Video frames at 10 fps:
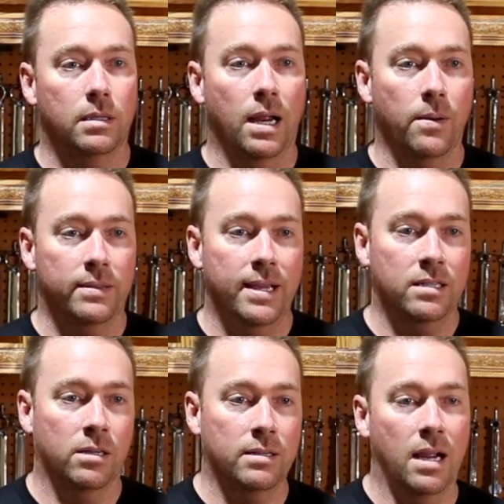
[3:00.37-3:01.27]
everything
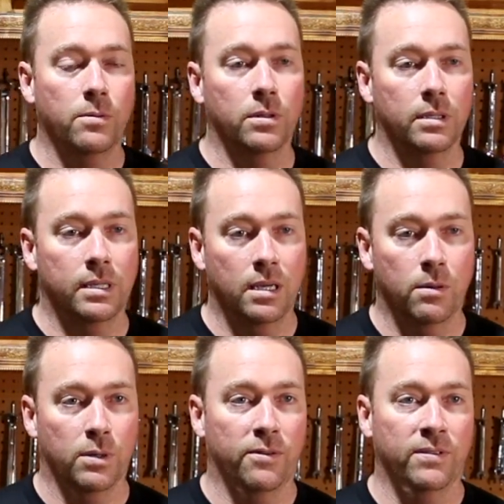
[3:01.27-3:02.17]
turned out really
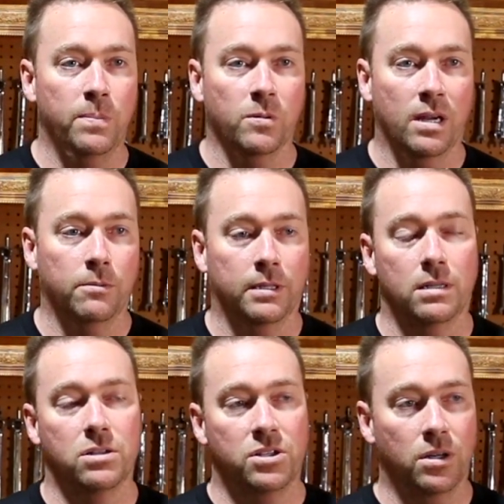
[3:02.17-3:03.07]
good. We're going to flip it around and we're going
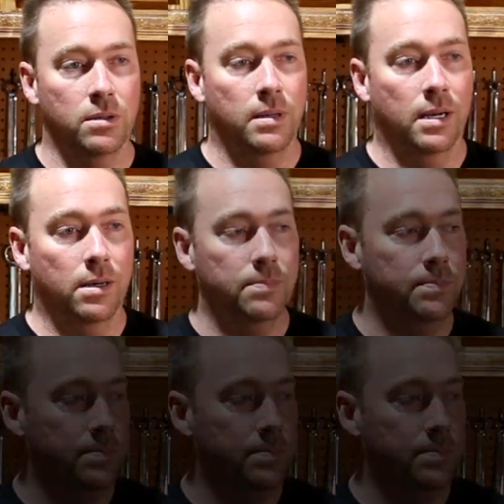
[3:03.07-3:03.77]
to show you here.